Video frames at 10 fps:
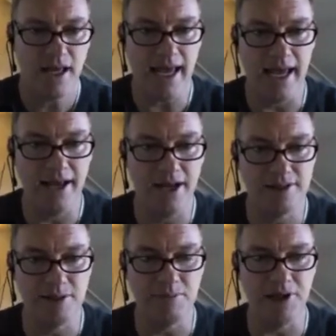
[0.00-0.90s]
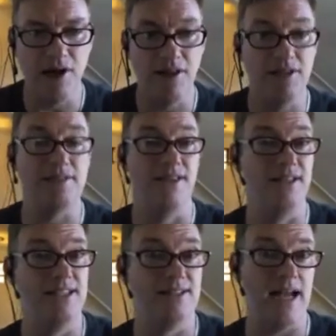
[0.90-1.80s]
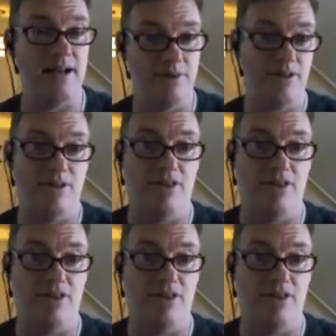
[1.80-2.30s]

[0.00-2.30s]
And I'll simply call this the design with